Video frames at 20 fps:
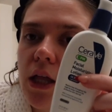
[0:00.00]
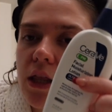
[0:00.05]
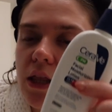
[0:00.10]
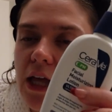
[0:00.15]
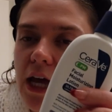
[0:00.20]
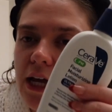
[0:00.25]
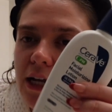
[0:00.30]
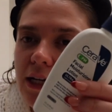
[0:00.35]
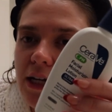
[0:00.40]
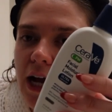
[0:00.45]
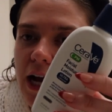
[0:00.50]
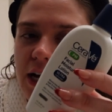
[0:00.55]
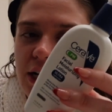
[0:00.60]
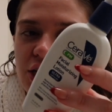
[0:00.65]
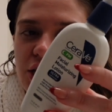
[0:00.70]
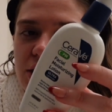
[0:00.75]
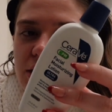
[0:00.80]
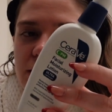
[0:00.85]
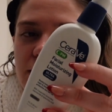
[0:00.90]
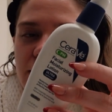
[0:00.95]
Then I
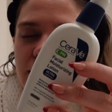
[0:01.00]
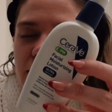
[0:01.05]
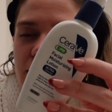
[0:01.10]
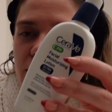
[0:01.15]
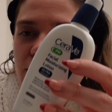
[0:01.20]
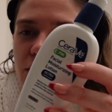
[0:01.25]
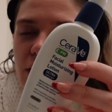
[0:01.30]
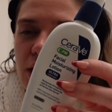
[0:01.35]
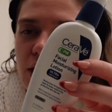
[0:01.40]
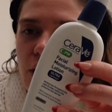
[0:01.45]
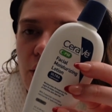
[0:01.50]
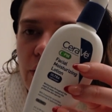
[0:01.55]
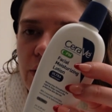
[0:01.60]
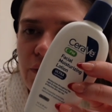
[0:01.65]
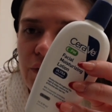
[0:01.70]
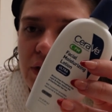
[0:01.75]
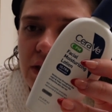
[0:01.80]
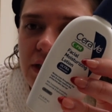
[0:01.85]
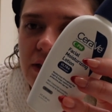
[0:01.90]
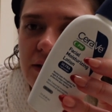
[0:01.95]
just literally go
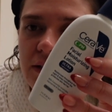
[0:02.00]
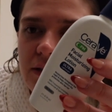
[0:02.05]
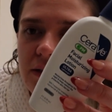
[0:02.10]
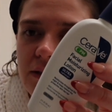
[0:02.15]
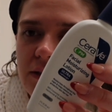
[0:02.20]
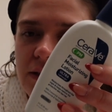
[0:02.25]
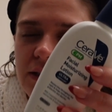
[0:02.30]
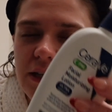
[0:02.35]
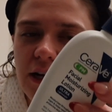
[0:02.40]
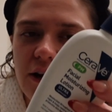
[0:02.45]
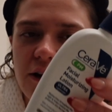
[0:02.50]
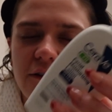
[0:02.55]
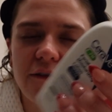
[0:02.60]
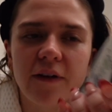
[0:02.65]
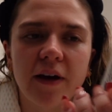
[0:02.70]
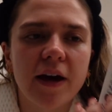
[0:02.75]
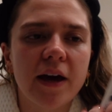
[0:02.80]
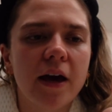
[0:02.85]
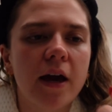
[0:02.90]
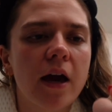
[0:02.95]
in with this
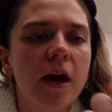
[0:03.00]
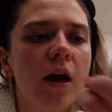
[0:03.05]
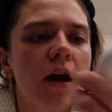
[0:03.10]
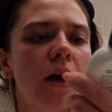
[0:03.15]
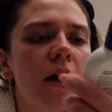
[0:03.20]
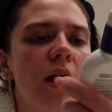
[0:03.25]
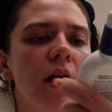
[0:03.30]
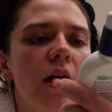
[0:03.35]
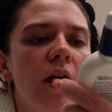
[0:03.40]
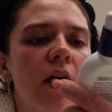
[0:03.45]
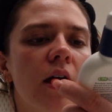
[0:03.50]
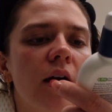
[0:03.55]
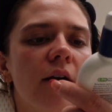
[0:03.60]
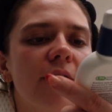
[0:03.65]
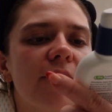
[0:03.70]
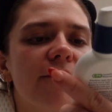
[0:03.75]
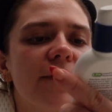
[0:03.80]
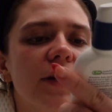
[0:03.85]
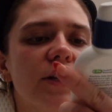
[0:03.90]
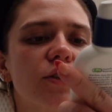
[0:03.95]
CeraVe
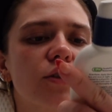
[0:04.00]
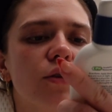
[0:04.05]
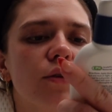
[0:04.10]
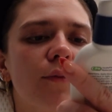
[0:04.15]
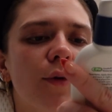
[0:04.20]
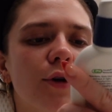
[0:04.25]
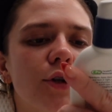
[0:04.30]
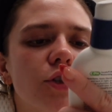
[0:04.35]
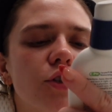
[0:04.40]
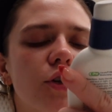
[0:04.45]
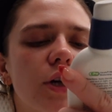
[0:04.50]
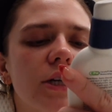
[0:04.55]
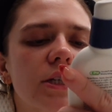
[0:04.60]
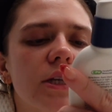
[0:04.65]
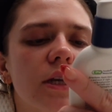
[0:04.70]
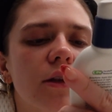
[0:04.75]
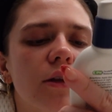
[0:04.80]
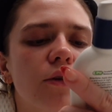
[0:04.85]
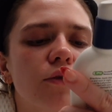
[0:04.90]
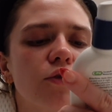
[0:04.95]
facial
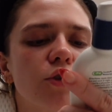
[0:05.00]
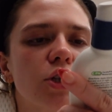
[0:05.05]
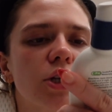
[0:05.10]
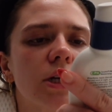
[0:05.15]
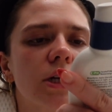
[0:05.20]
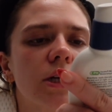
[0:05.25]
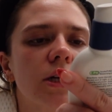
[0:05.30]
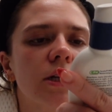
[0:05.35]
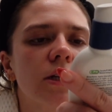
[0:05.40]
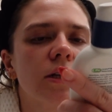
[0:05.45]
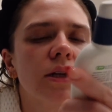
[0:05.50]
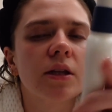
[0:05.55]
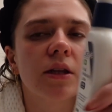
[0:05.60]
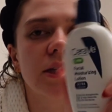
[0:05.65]
moisturizing lotion.